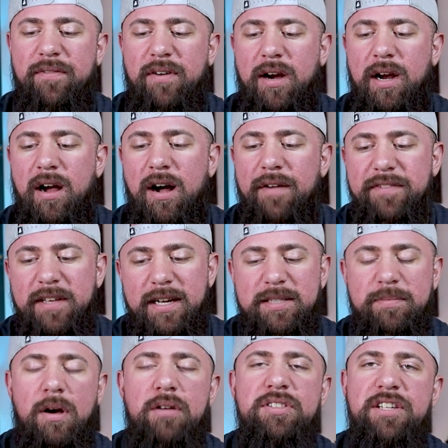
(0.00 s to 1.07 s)
very often.
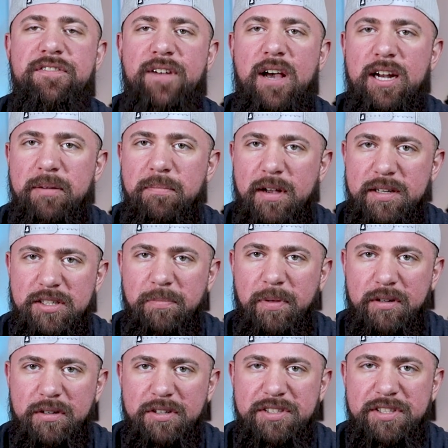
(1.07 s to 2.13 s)
It's mostly found in muscle
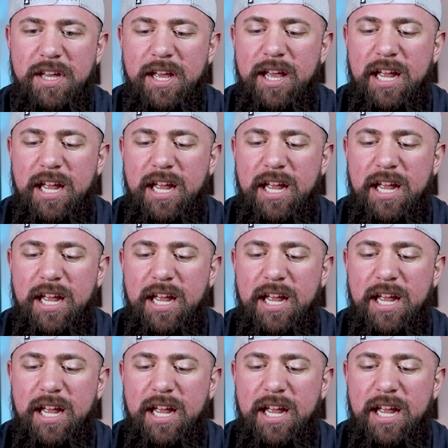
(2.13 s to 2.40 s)
builders.